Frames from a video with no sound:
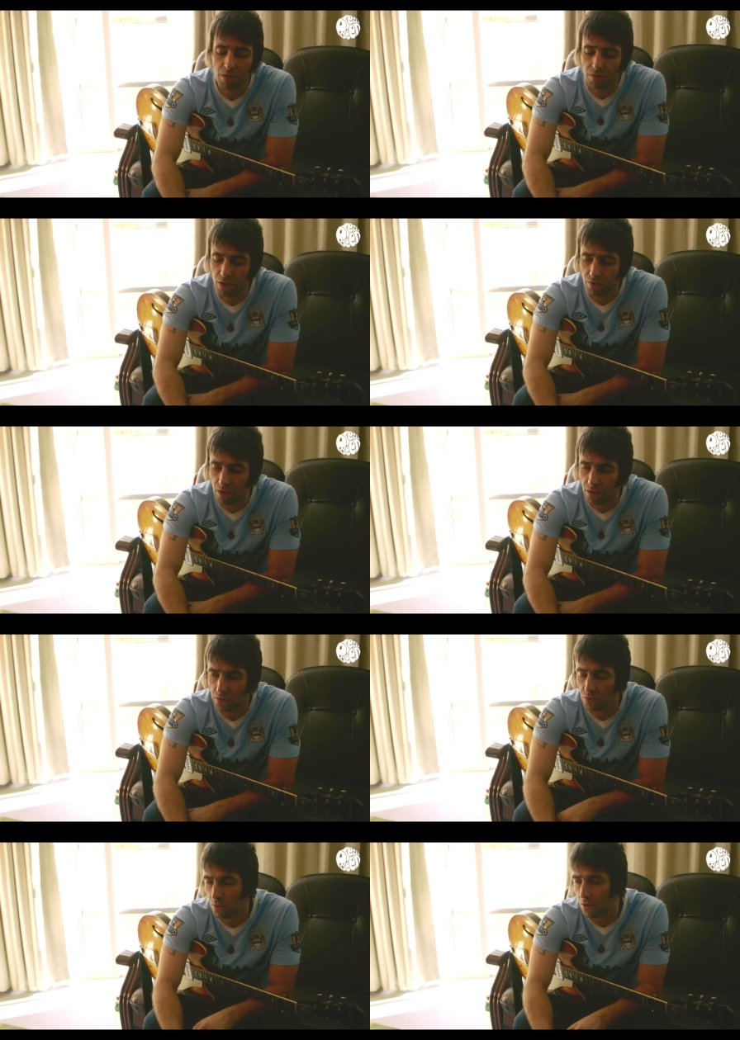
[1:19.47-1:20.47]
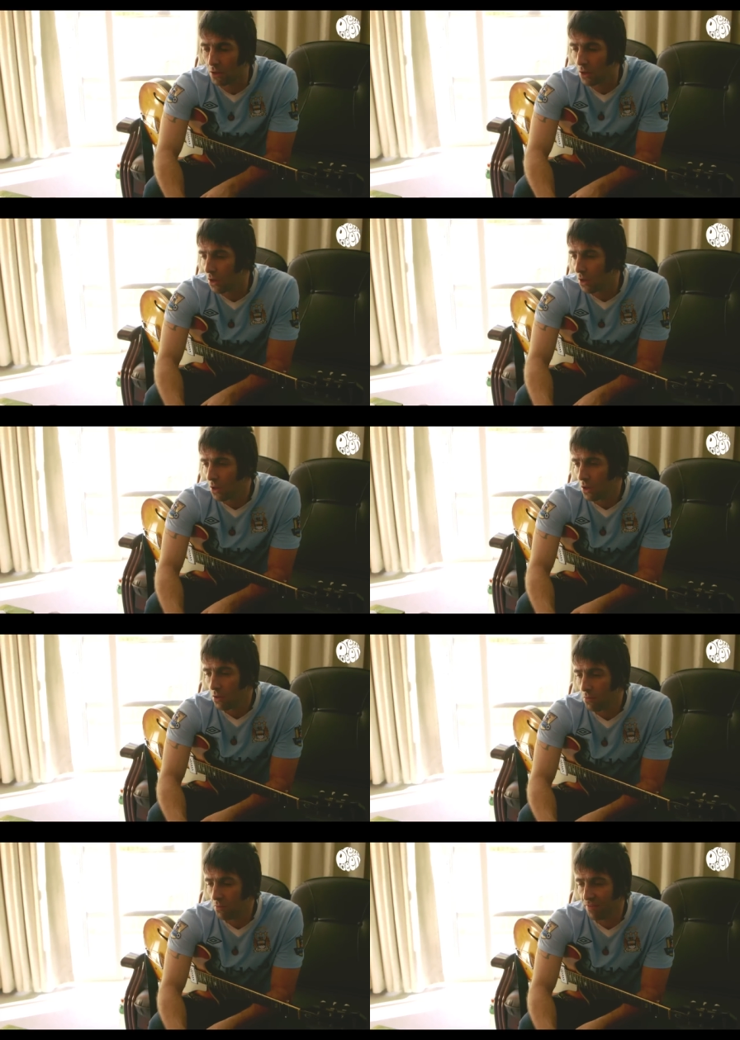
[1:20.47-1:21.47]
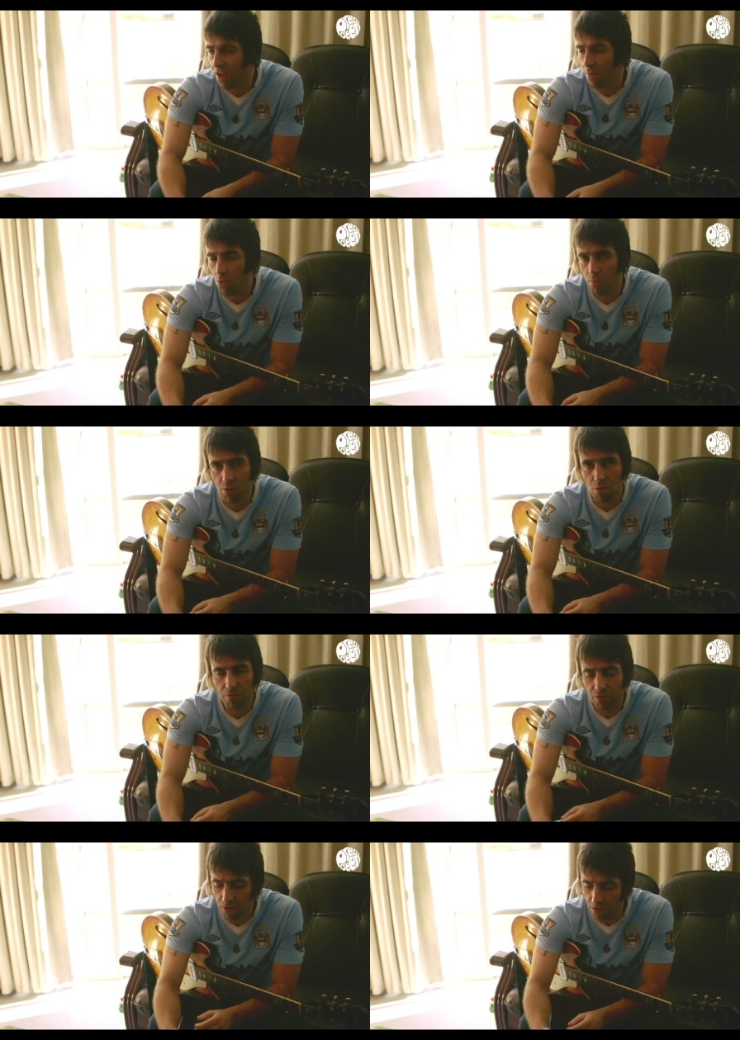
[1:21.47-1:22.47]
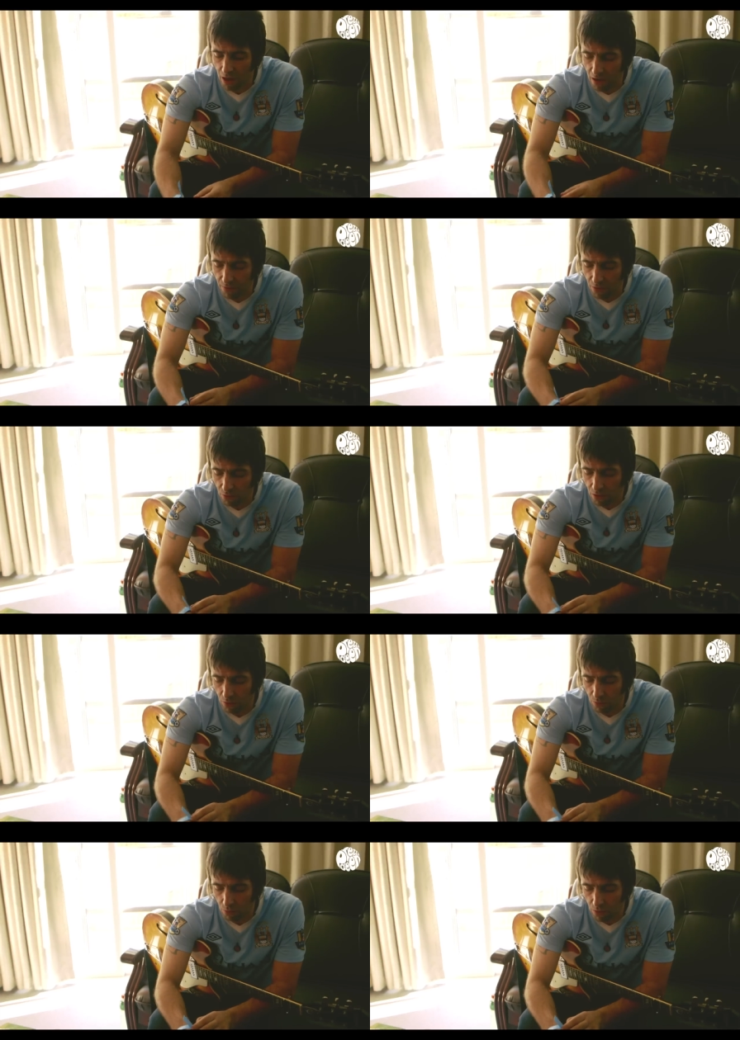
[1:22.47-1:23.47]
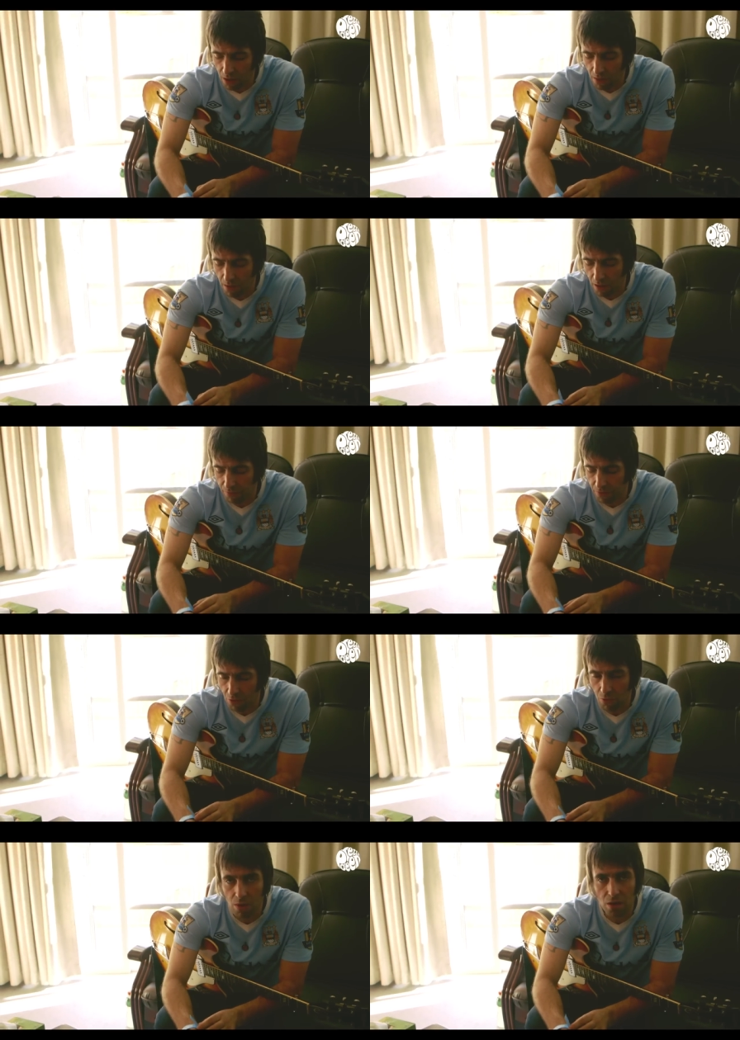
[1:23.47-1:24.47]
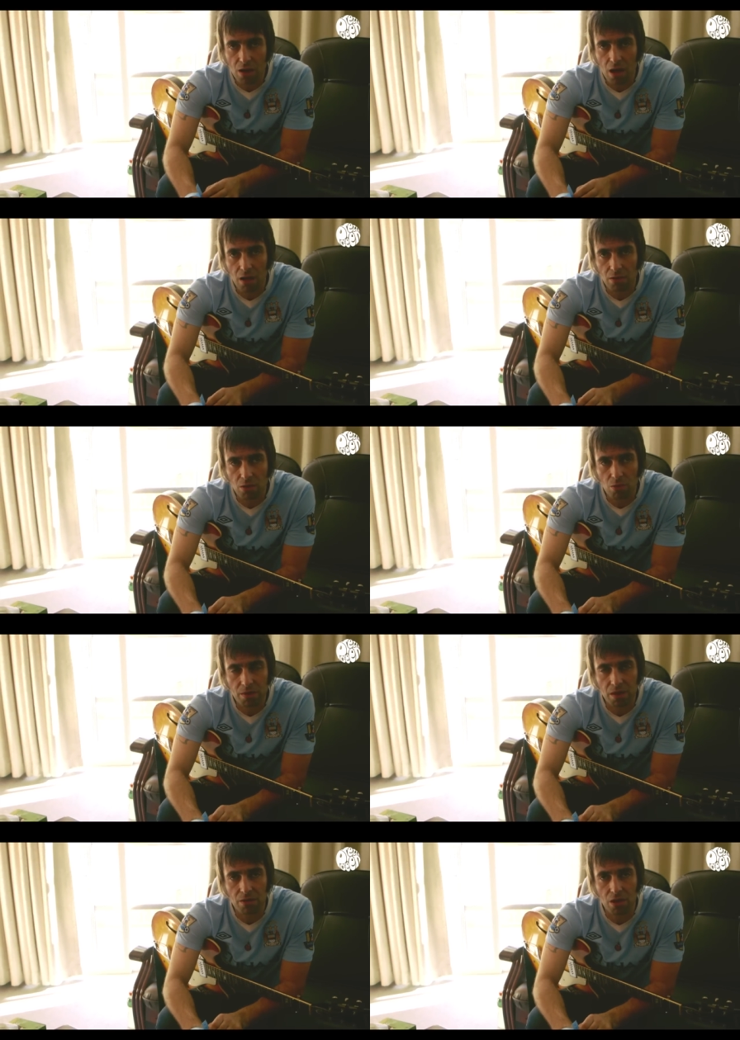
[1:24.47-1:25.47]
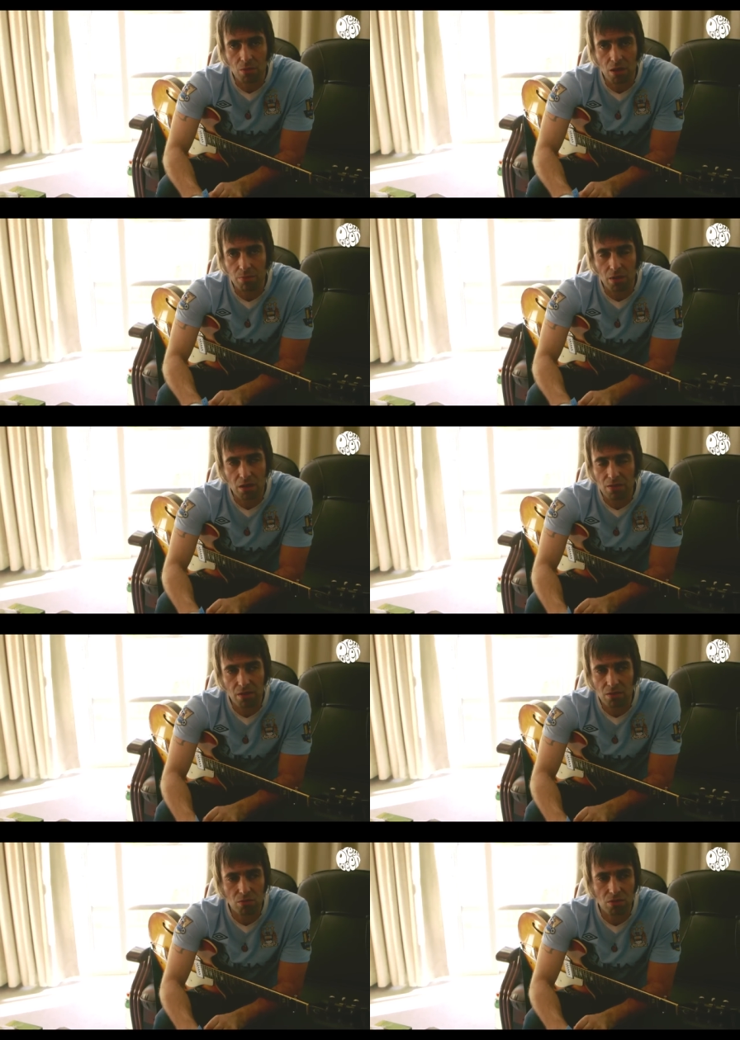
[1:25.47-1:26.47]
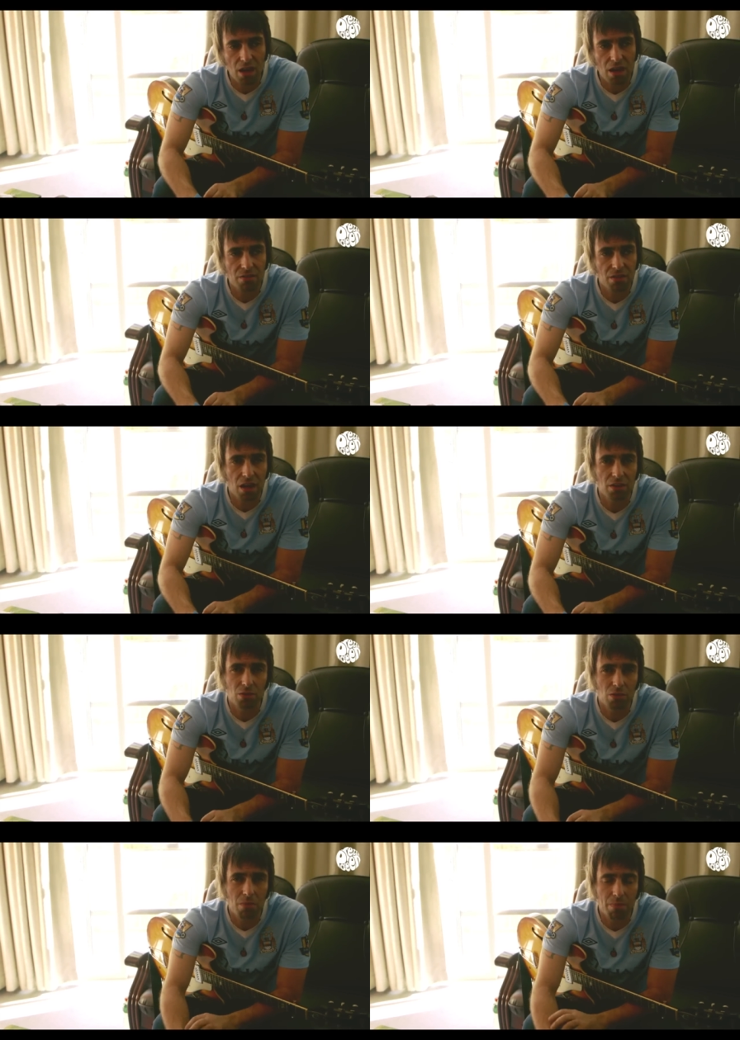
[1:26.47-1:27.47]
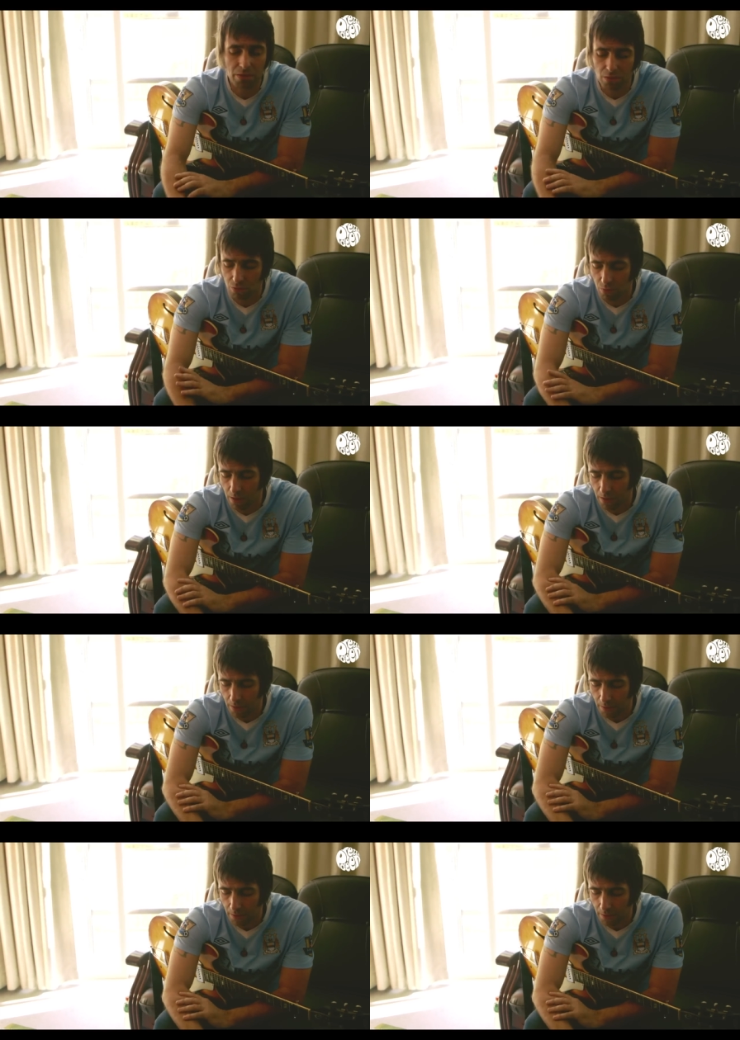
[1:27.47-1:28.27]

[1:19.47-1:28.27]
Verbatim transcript: I think of it in something far more beautiful than that, even though, you know, we're here to make a few quid and that, and you don't be giving it away, but I don't look at anything that I do in a business way.